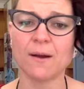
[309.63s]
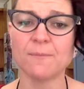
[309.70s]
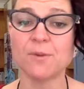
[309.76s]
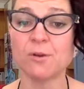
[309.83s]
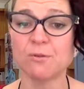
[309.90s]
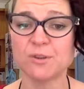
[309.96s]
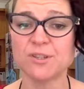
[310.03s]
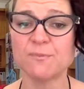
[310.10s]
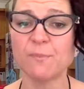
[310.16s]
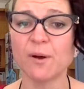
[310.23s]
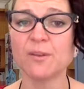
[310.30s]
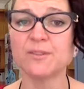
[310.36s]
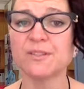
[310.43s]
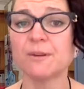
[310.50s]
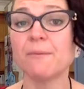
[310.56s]
your
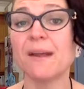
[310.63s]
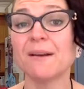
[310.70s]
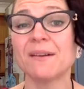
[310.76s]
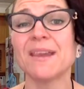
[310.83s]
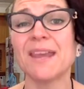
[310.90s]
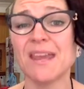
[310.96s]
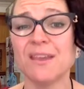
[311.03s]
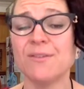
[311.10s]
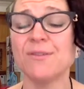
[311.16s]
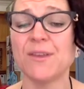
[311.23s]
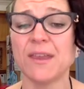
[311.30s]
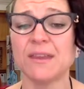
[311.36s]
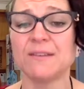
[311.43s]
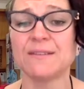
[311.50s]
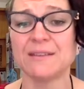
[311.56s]
response around key
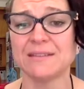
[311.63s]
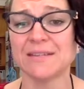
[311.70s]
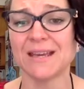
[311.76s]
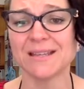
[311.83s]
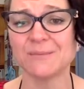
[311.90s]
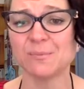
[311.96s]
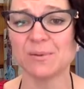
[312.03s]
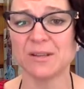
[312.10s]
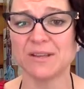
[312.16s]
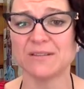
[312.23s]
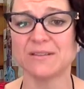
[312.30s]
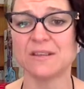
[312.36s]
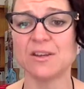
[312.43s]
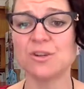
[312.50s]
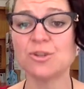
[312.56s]
things that Tas
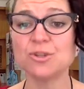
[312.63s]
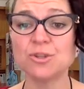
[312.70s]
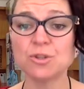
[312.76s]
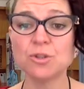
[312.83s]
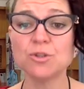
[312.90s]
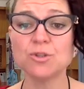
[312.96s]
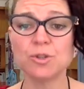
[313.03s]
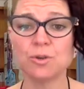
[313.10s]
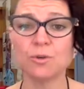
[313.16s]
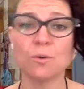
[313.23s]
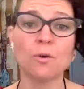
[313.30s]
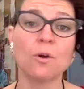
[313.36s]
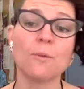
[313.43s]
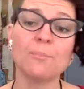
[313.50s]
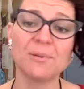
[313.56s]
Police should do
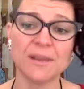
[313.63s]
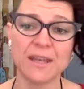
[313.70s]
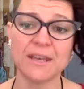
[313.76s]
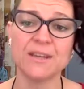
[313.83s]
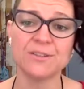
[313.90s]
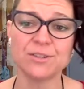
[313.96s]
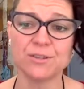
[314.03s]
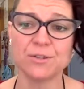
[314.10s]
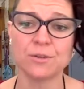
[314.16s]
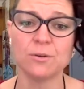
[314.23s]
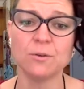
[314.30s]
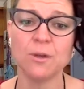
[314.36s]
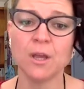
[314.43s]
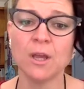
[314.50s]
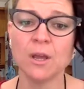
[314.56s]
or are planning to do